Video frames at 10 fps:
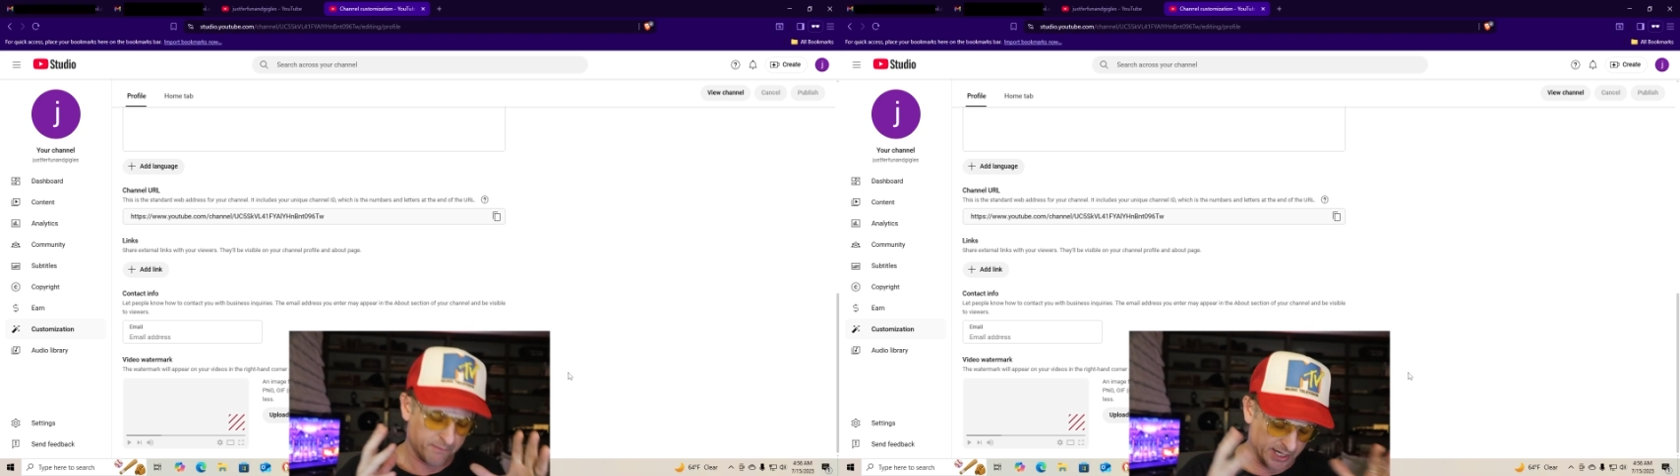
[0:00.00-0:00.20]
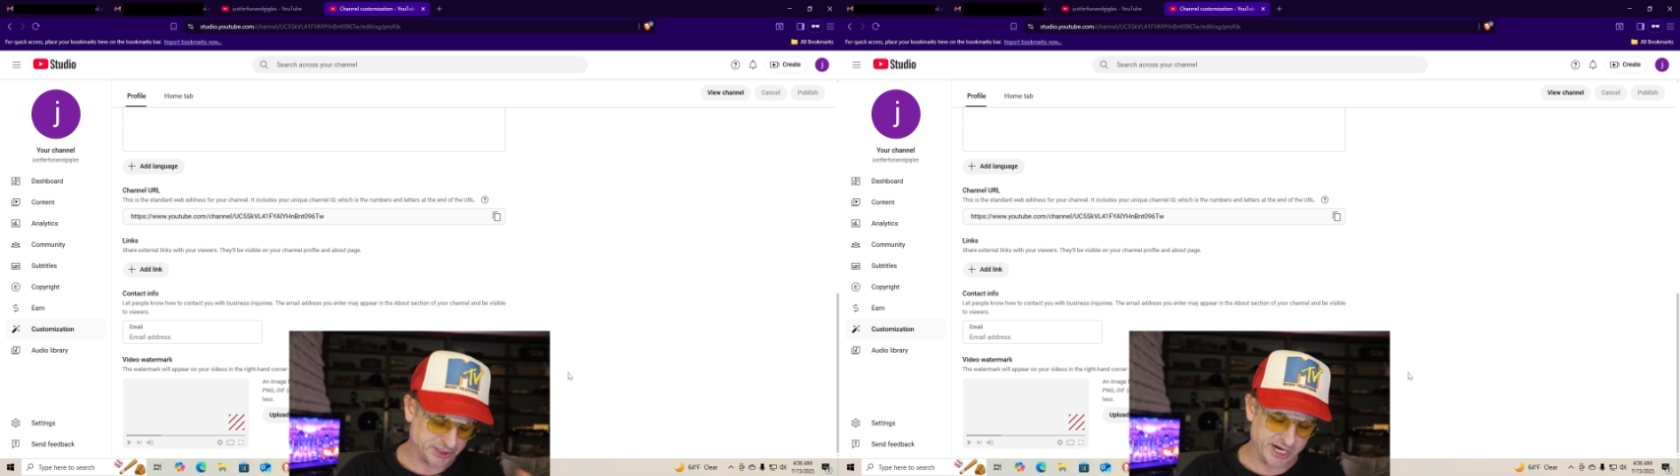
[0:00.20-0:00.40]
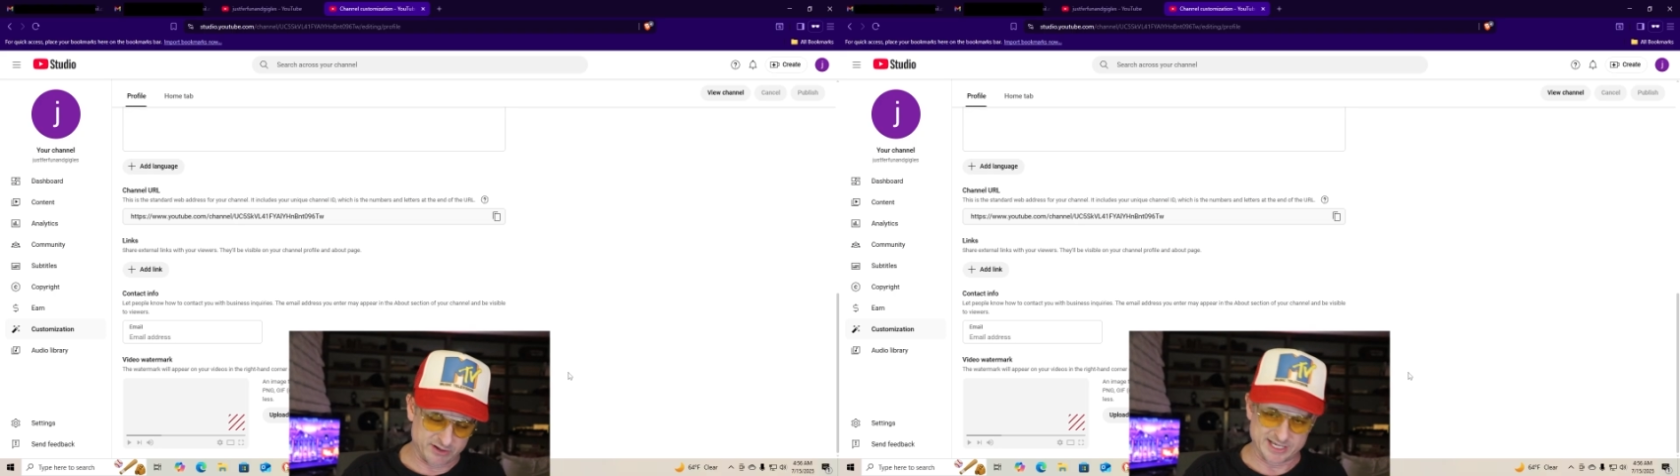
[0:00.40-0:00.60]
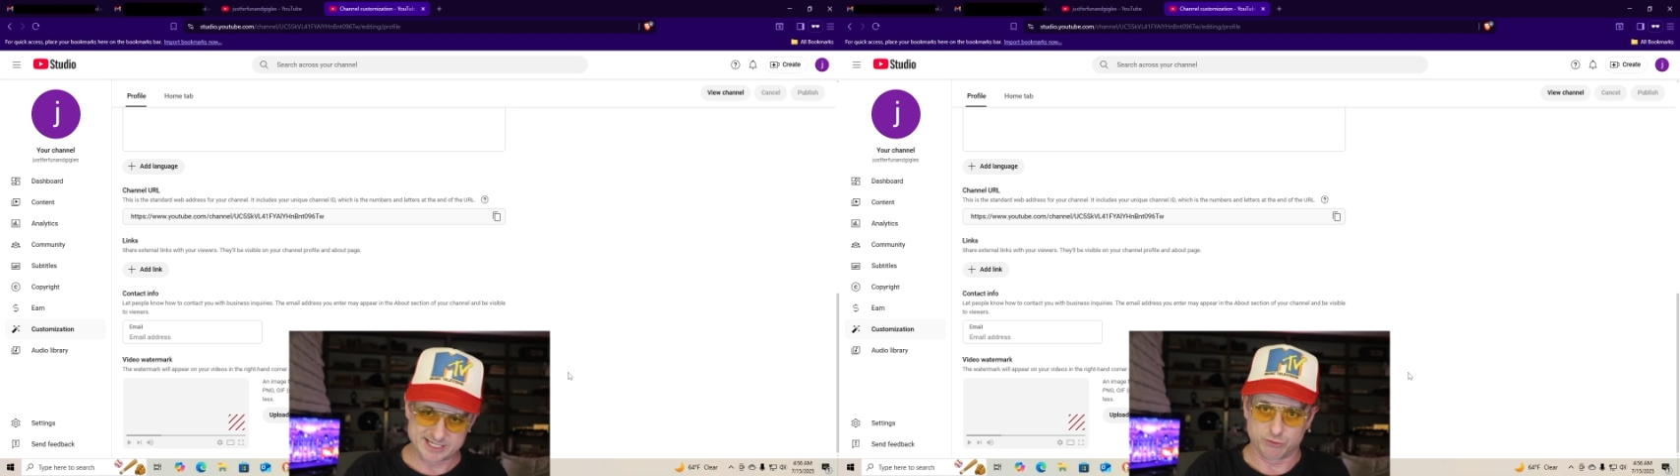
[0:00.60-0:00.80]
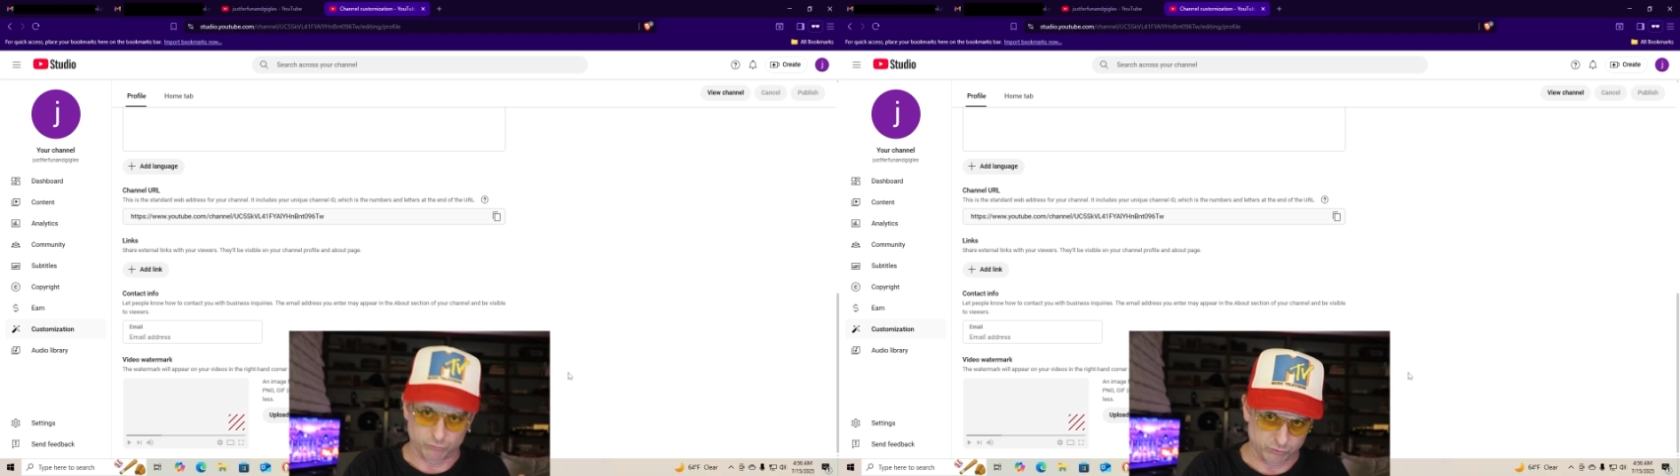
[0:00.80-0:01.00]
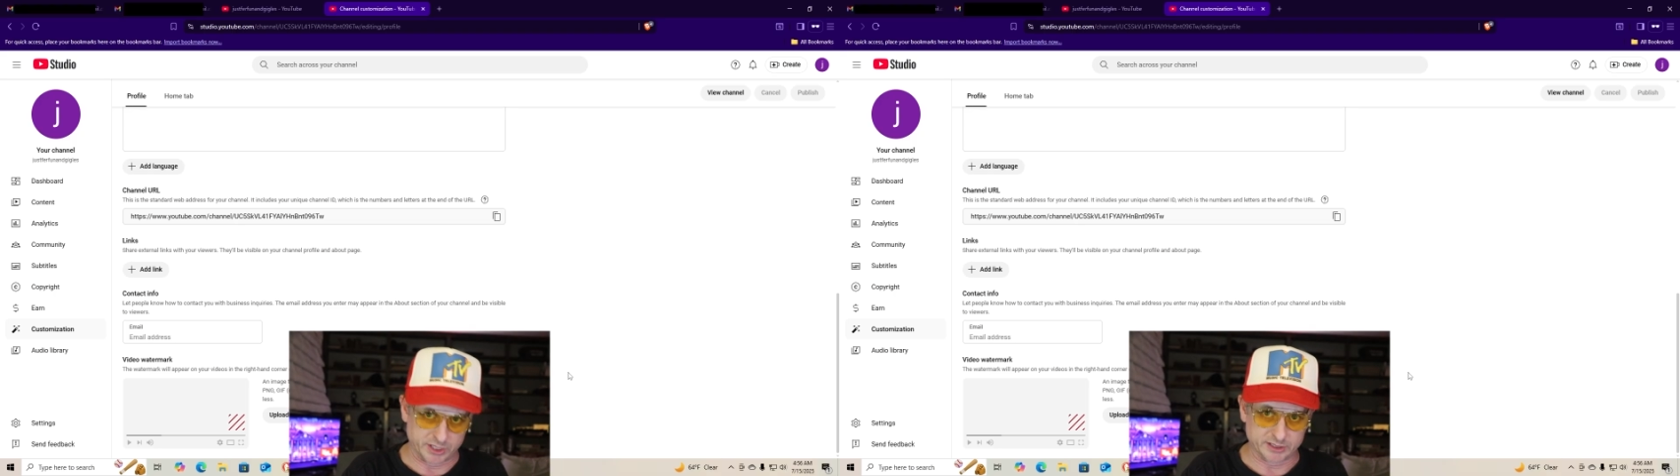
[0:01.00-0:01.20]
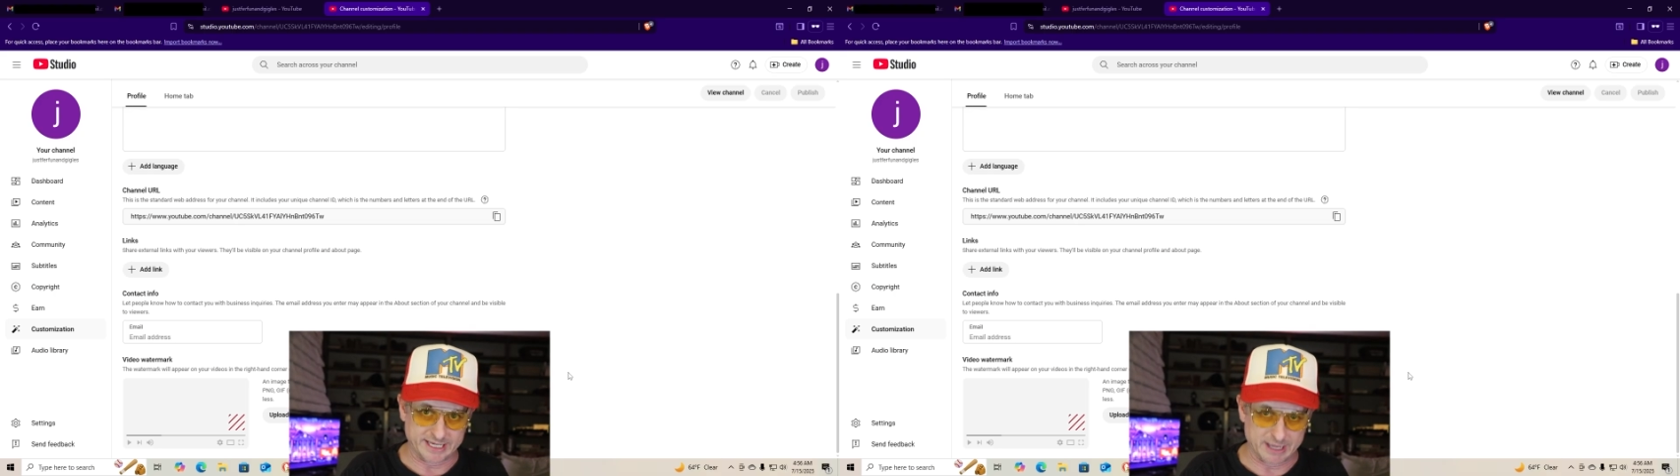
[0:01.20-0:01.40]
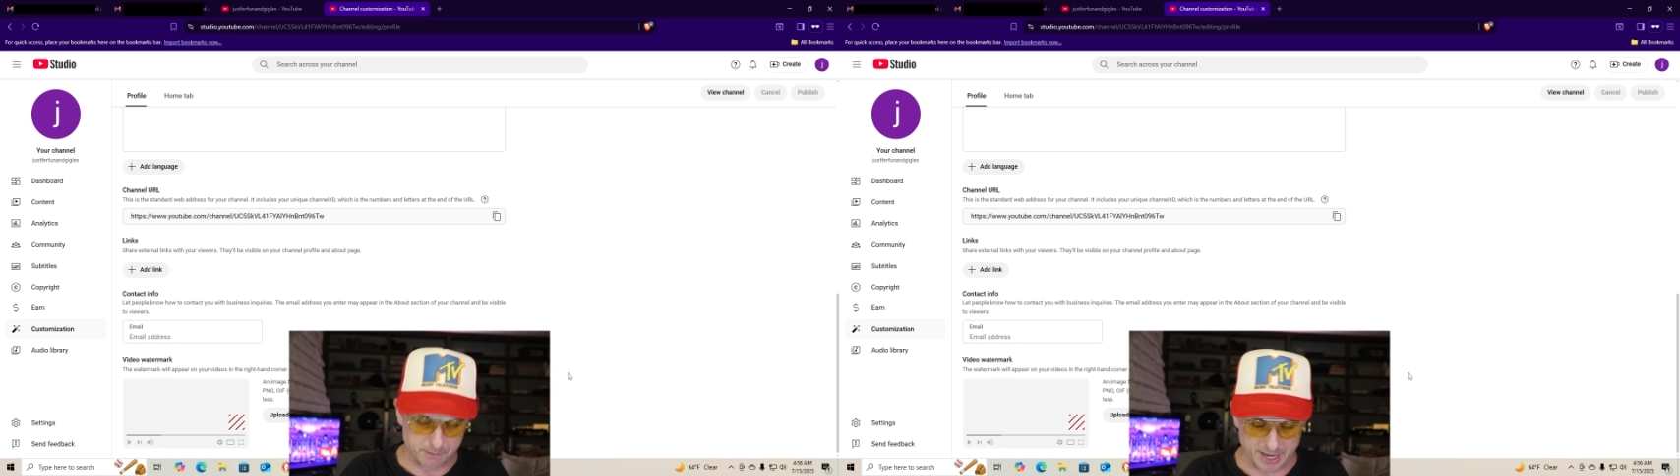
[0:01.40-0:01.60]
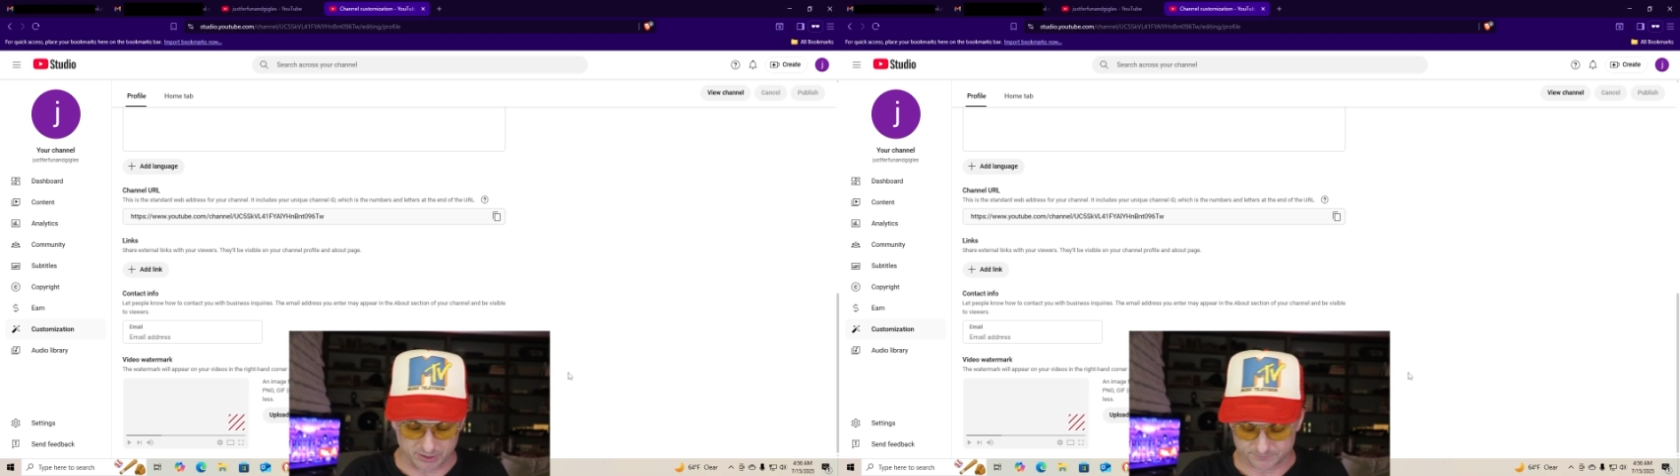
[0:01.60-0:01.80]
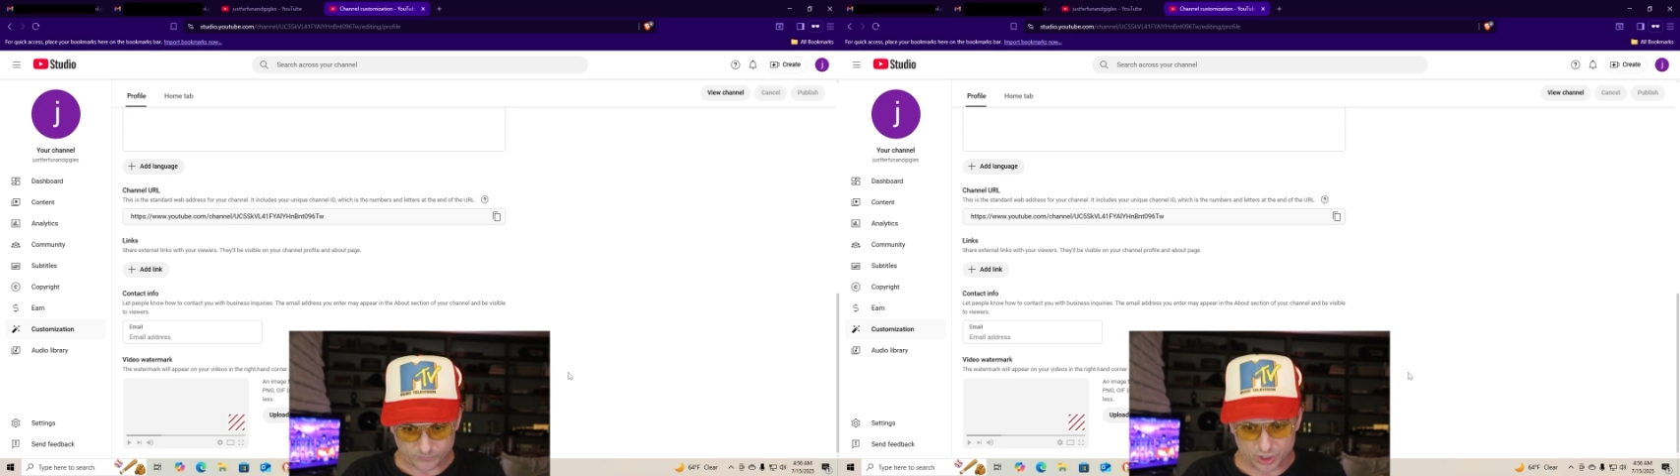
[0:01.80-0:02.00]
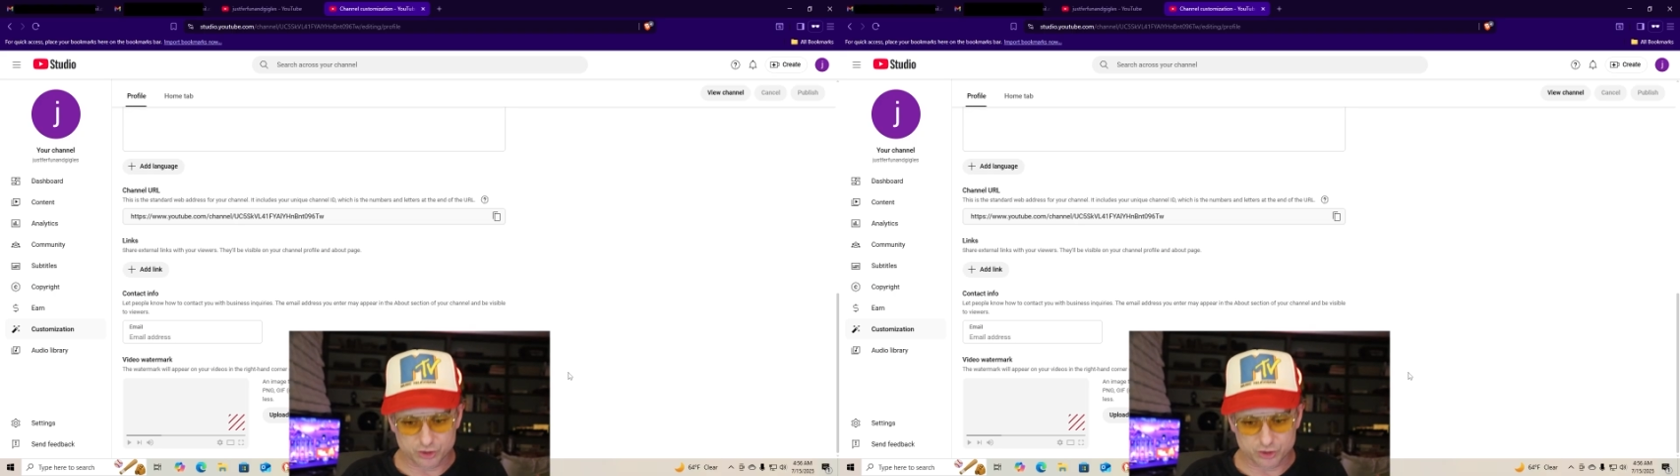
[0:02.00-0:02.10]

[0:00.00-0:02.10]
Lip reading: my channel isn't really about